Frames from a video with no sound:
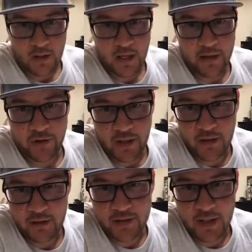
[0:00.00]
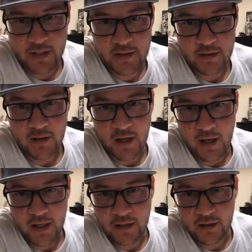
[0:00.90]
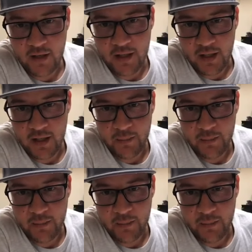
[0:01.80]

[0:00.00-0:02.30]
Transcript: Adrian says, I like the idea,